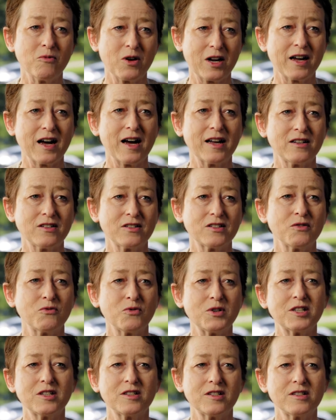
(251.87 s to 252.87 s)
regardless of
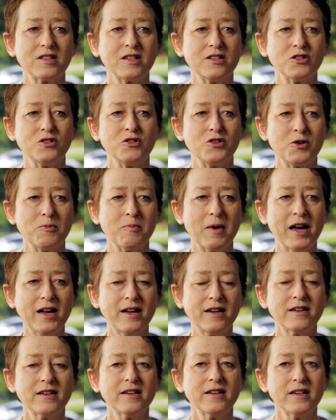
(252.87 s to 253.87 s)
which decision you
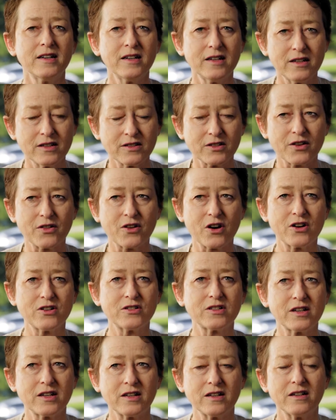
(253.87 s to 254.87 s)
make. So
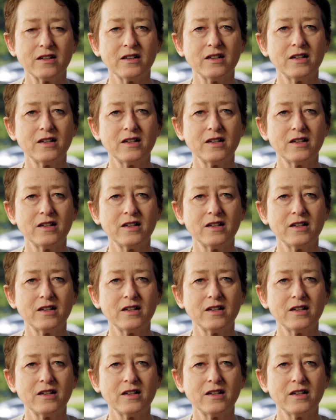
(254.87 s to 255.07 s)
those are